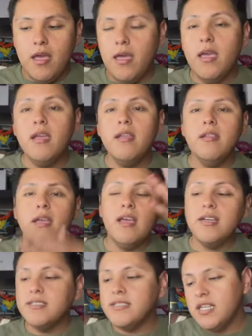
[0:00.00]
And
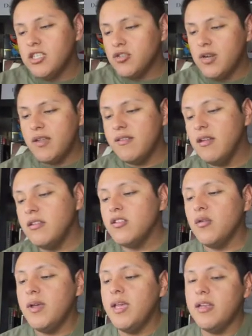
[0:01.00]
as that dries out, let's
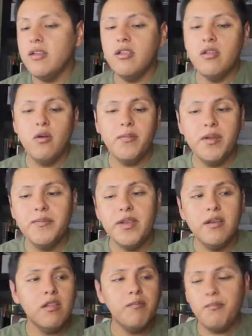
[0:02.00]
go ahead and open up the
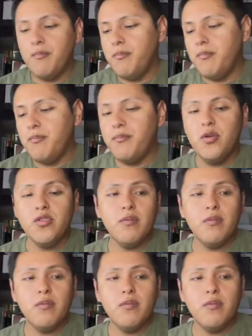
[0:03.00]
next booster